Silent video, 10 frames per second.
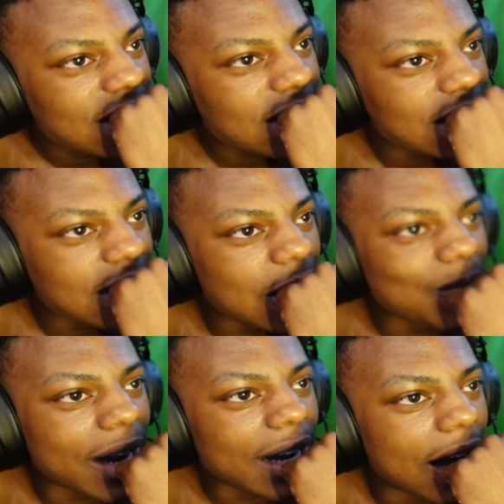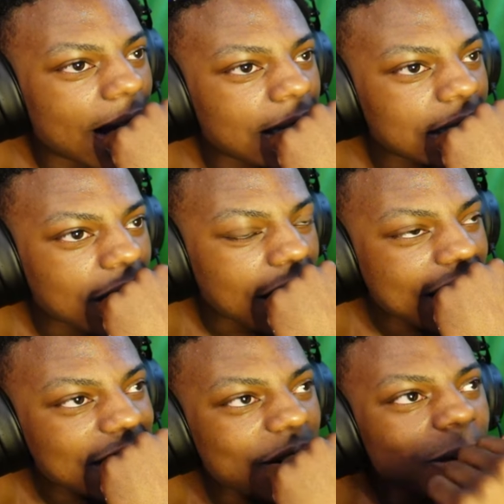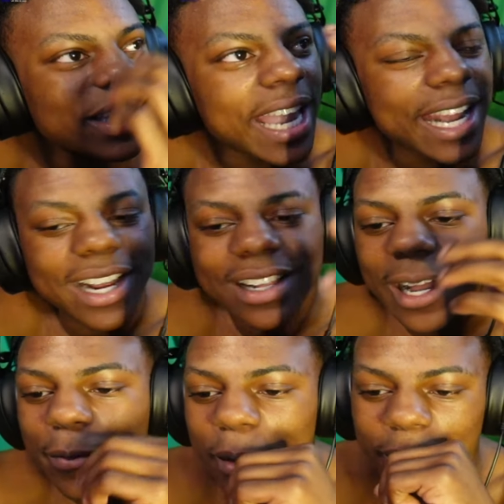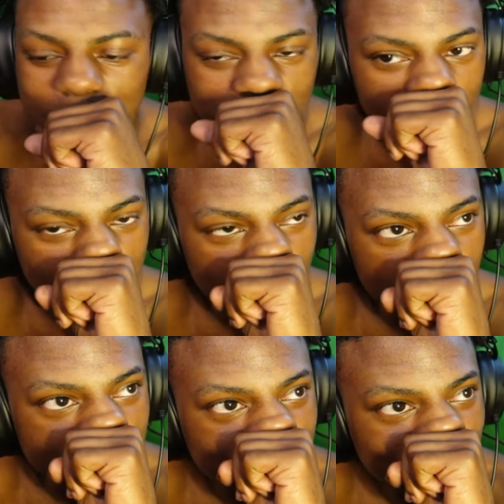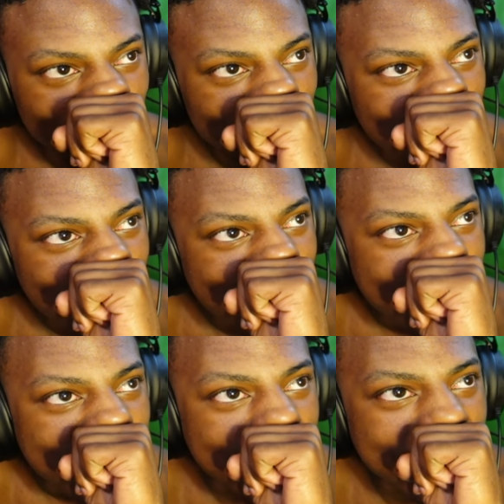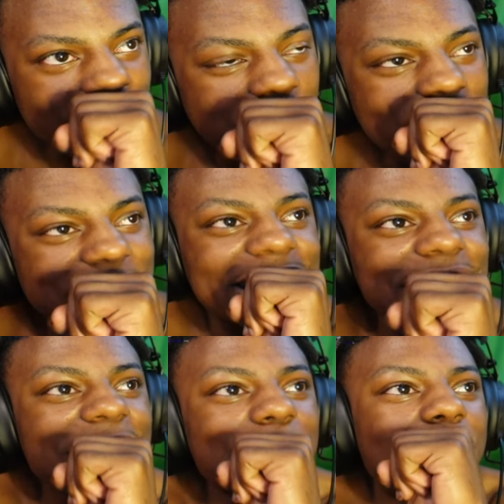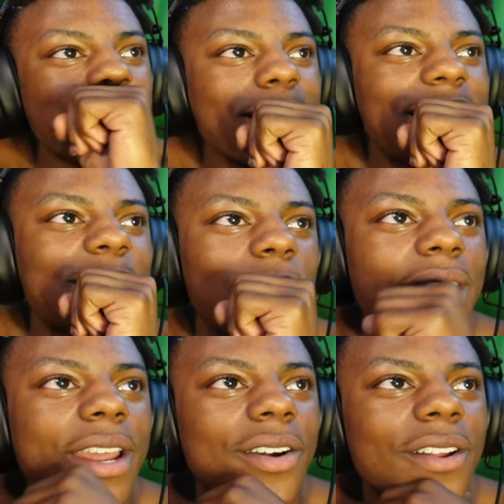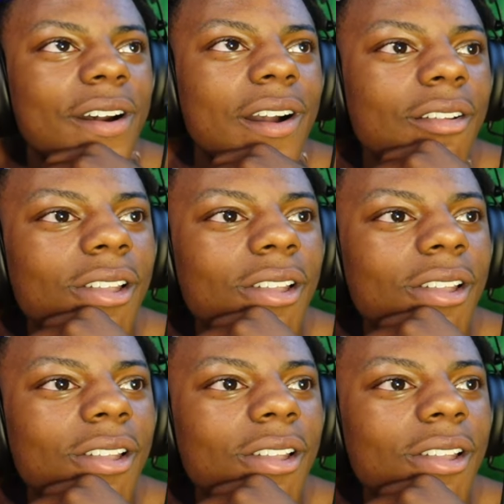Oh my gosh, dog. It's only 8 o'clock p.m. in the UK, bro. And I know he's seeing my message right now, dog.